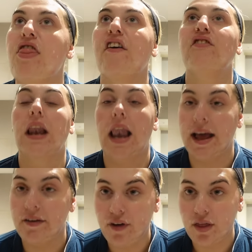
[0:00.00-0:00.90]
the
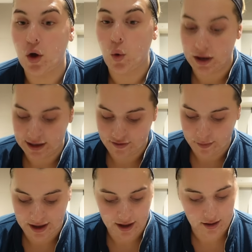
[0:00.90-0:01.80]
flavour, the quality of the
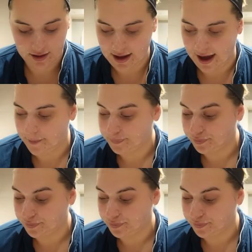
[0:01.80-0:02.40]
meat, yeah.